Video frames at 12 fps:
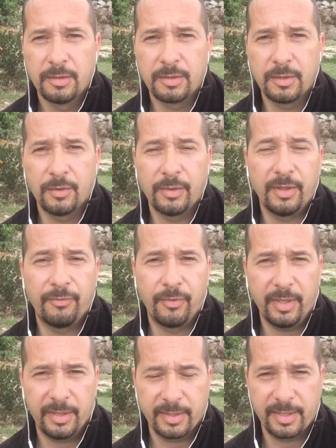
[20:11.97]
So if
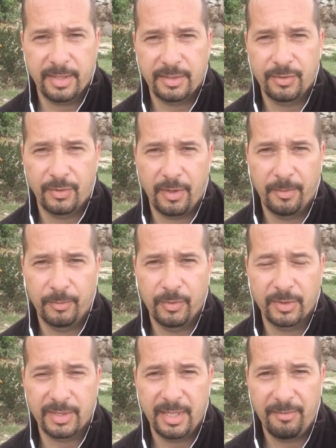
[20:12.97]
witnesses to come
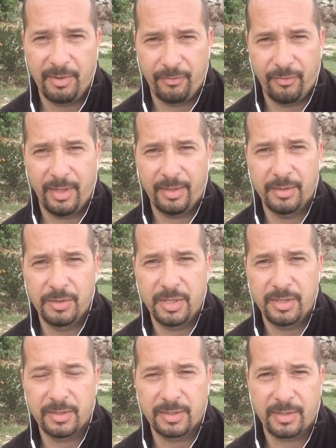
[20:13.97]
to a saving faith in
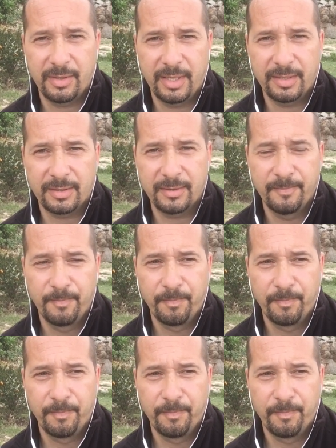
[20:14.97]
Jesus Christ,